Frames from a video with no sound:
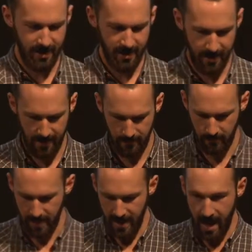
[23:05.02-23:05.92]
Um,
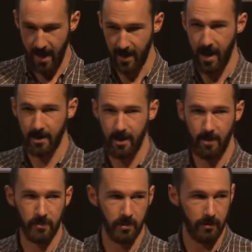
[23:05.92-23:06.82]
I, I,
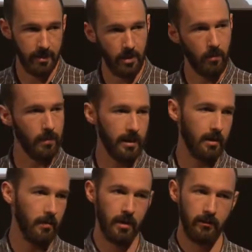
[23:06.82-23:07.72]
absolutely don't want to
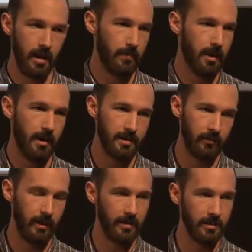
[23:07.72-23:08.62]
get rid of APIs if
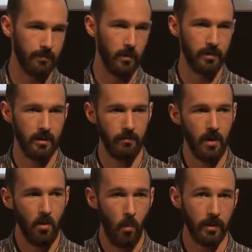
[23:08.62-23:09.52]
we can support them.
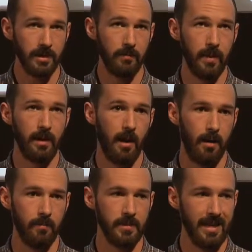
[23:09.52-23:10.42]
Once it
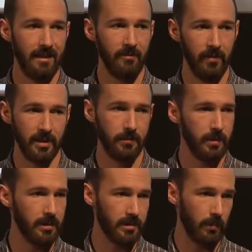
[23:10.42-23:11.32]
becomes infeasible
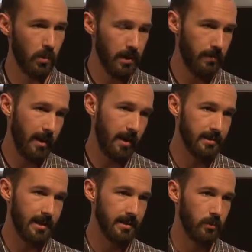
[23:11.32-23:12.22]
to support APIs,
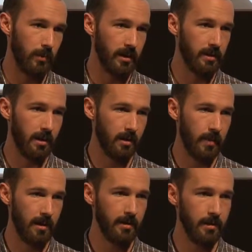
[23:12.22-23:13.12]
that's when we can talk
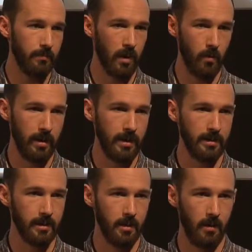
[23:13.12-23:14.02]
about it, but we need
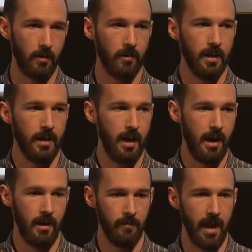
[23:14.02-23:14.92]
to go
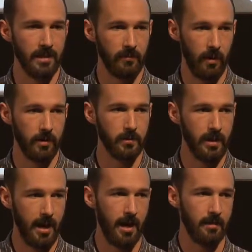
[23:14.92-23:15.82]
um, as far as we
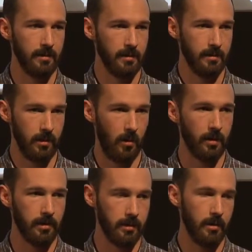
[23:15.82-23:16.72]
can to hold
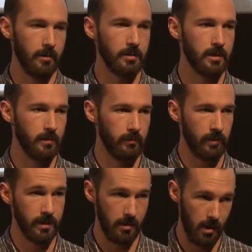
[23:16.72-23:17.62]
on to those for
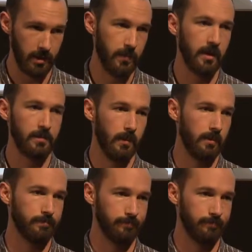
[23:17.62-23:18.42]
as long as possible.